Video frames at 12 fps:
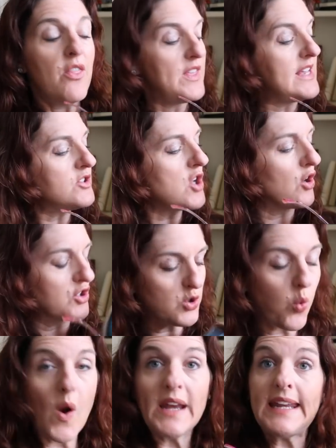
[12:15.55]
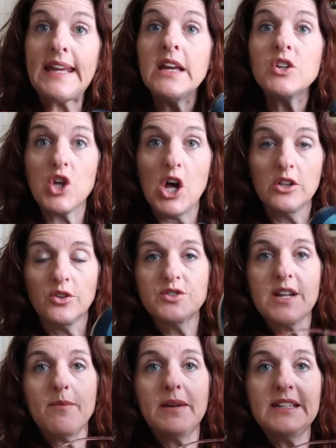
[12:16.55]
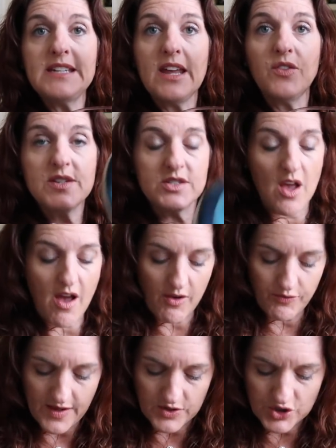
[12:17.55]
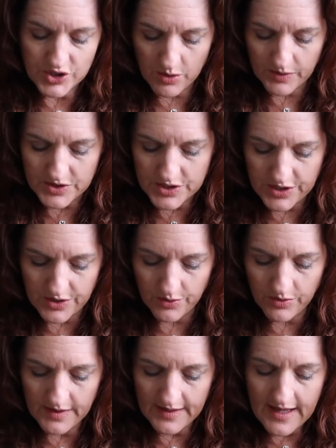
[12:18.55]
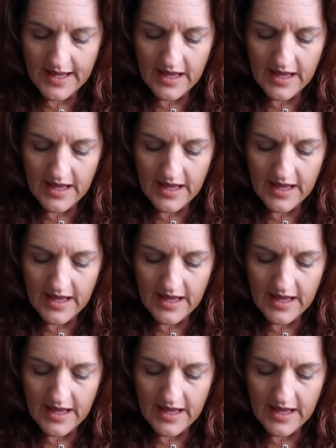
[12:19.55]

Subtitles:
These are $20. Now I'm gonna take this off and show it to you.